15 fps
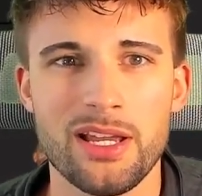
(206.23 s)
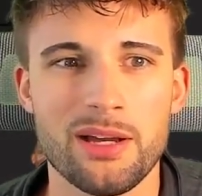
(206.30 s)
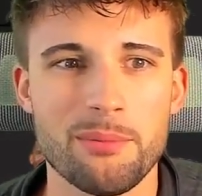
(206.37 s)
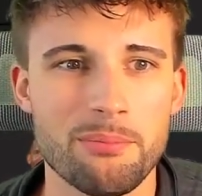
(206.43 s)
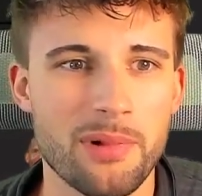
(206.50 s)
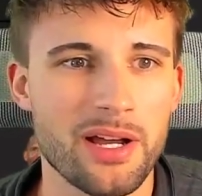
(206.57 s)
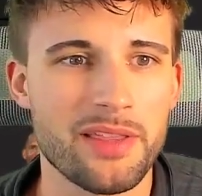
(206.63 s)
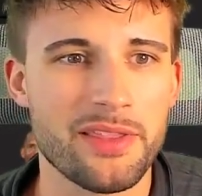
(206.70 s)

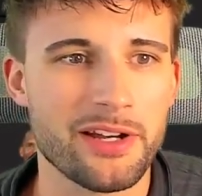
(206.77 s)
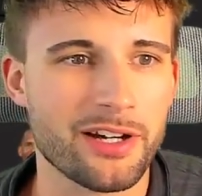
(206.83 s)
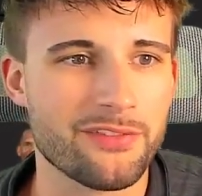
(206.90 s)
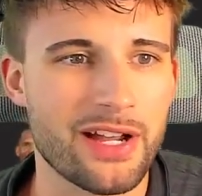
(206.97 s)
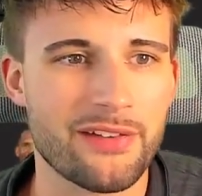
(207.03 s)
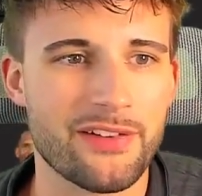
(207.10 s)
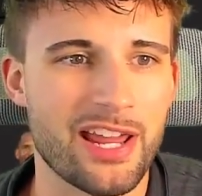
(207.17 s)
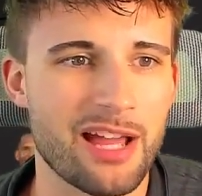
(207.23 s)
but they are
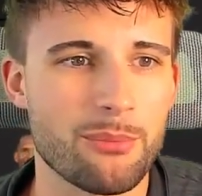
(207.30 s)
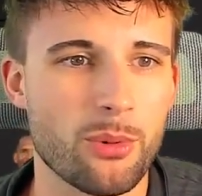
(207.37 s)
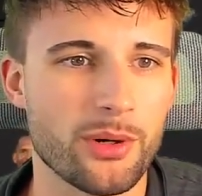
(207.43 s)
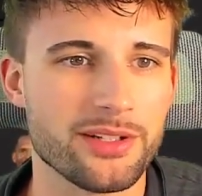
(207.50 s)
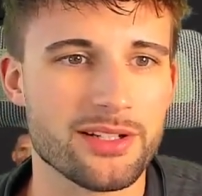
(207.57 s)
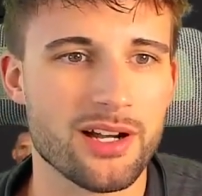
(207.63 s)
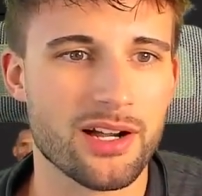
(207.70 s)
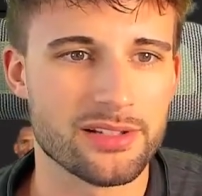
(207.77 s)
5.5
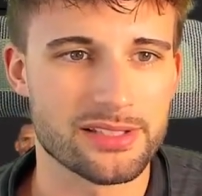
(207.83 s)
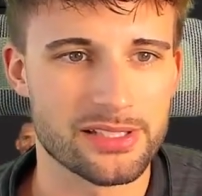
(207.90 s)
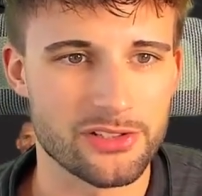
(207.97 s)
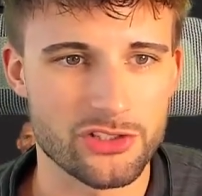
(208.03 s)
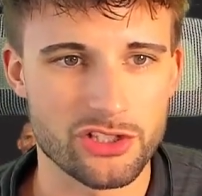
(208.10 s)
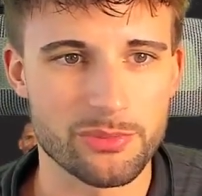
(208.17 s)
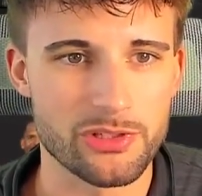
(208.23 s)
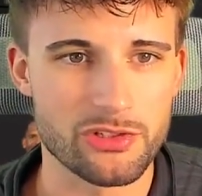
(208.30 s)
point dogs here.
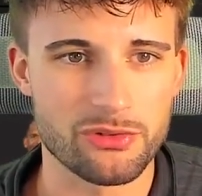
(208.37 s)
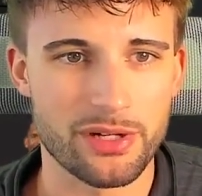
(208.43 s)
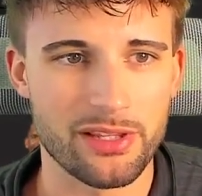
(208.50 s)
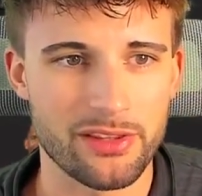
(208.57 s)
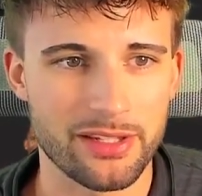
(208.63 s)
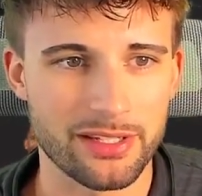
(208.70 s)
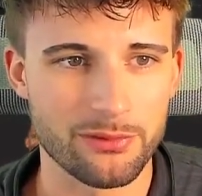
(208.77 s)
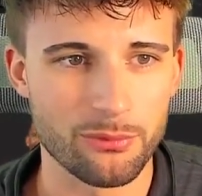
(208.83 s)
Should be
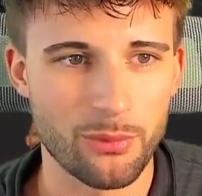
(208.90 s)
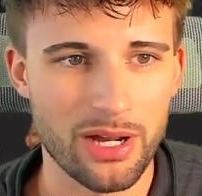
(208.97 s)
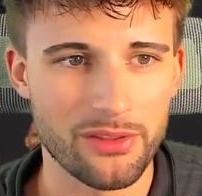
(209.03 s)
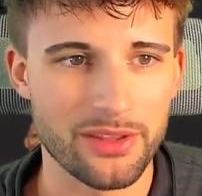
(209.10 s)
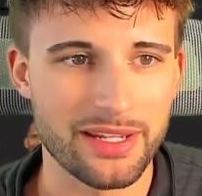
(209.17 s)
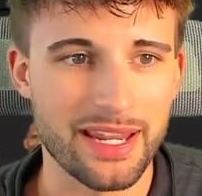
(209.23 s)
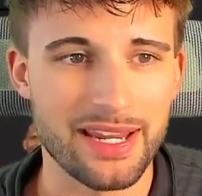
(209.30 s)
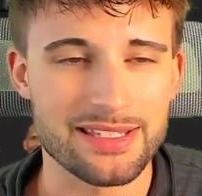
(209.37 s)
trailing. And while
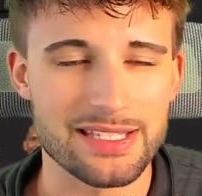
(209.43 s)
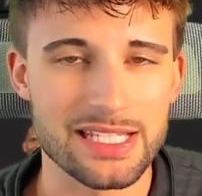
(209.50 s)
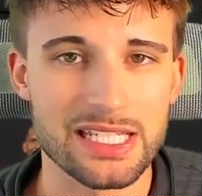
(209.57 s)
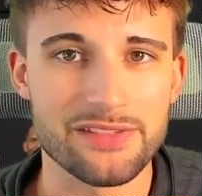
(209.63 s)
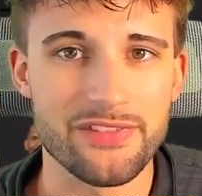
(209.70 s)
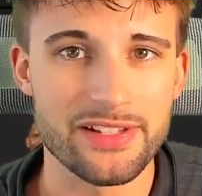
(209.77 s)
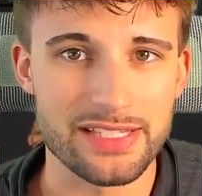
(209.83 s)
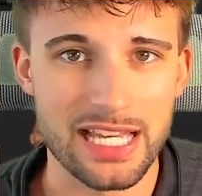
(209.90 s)
the KC
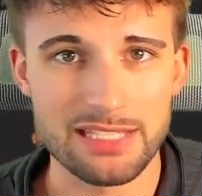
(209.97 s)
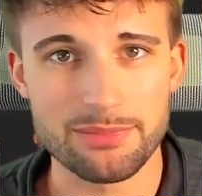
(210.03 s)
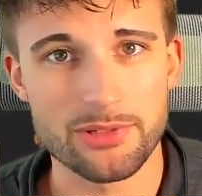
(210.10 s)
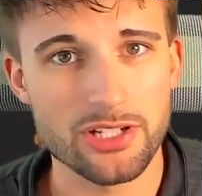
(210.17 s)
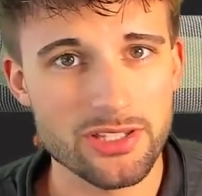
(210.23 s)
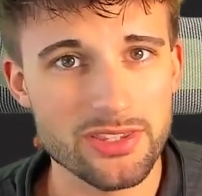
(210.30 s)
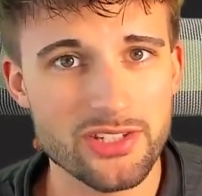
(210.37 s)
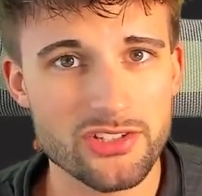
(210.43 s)
defense has been
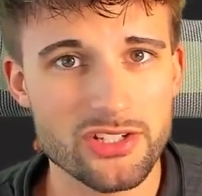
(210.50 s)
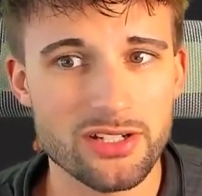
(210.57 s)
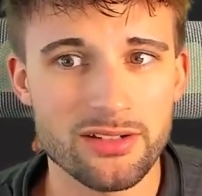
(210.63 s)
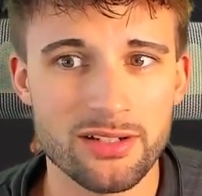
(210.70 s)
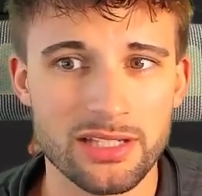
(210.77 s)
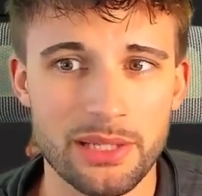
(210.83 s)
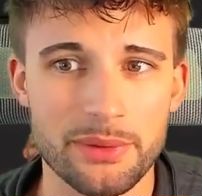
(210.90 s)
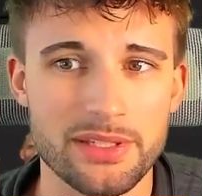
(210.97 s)
good this year,
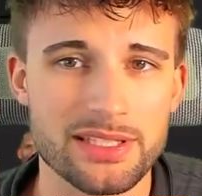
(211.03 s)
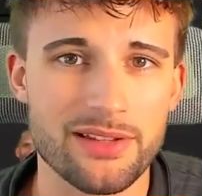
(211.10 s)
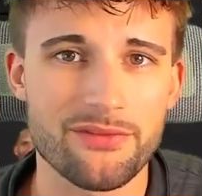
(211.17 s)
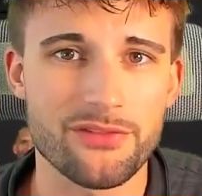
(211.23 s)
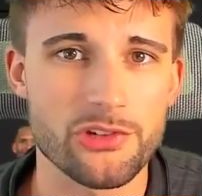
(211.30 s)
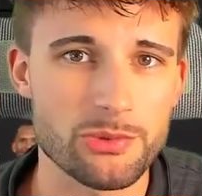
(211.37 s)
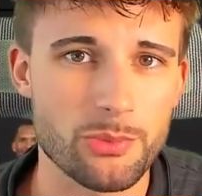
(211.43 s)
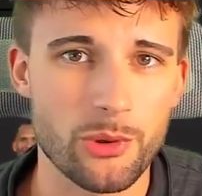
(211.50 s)
allowing the 7th
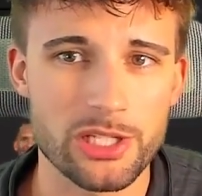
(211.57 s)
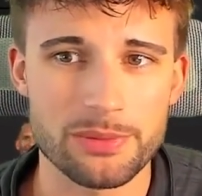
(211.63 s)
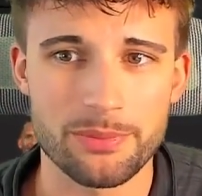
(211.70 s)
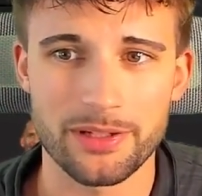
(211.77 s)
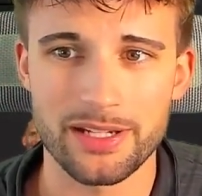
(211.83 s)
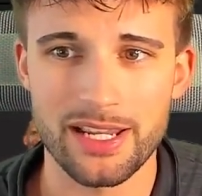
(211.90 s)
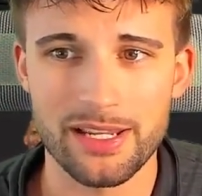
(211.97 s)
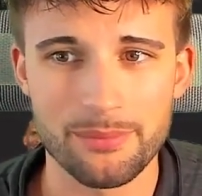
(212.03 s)
fewest points per
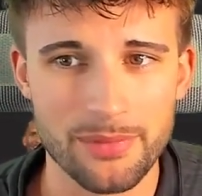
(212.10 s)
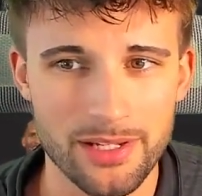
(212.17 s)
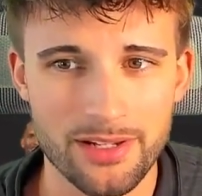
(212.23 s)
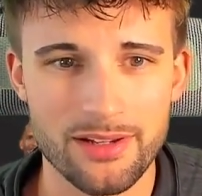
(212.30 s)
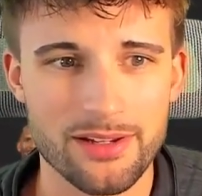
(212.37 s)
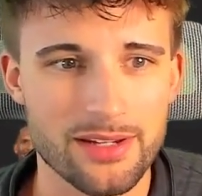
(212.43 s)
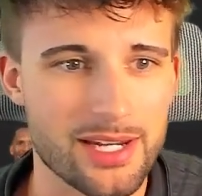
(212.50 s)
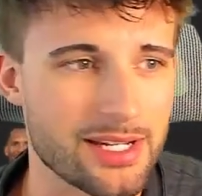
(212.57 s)
game,
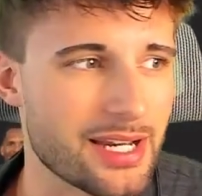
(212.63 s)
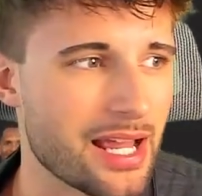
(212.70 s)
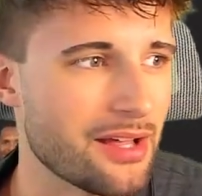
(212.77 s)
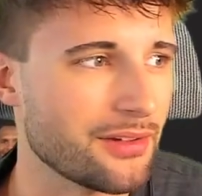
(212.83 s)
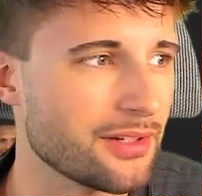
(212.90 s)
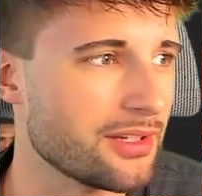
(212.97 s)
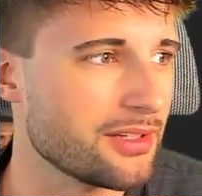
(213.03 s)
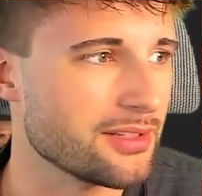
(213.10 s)
Keenan
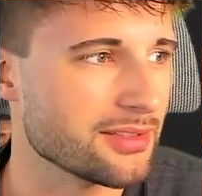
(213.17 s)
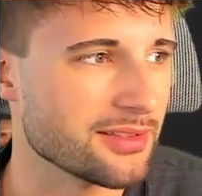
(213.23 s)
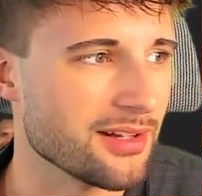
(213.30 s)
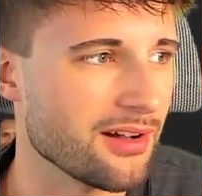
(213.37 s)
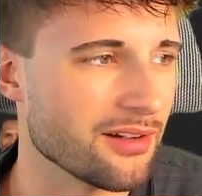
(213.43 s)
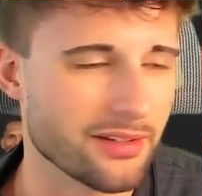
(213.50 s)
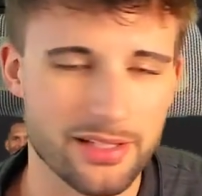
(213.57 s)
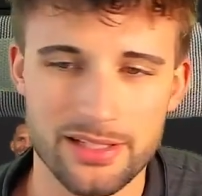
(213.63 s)
Allen is a
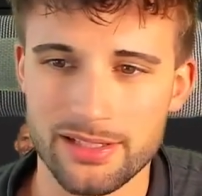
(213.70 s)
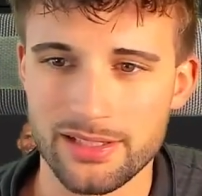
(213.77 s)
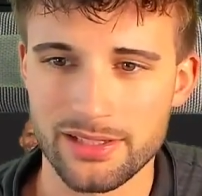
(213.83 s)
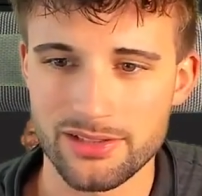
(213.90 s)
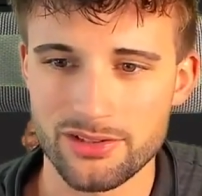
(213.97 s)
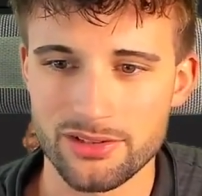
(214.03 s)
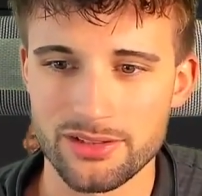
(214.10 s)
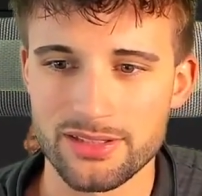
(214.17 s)
dog, and he
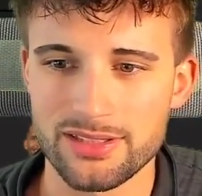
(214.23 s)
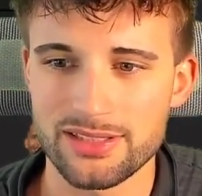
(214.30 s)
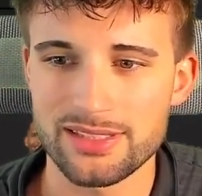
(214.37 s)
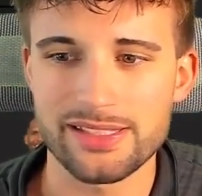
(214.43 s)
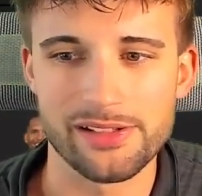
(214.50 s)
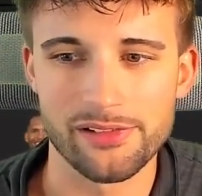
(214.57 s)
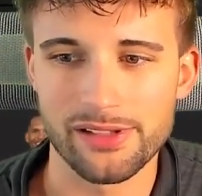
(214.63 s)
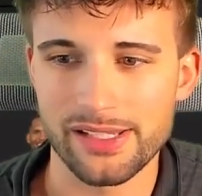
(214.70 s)
should
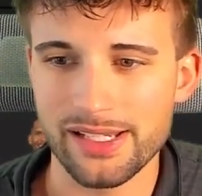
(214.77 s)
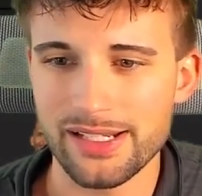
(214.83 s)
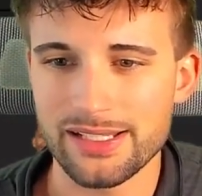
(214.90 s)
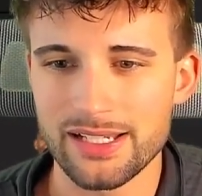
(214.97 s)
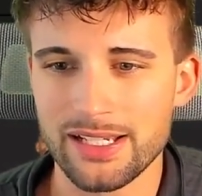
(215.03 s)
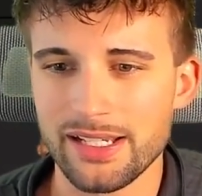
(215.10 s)
still eat.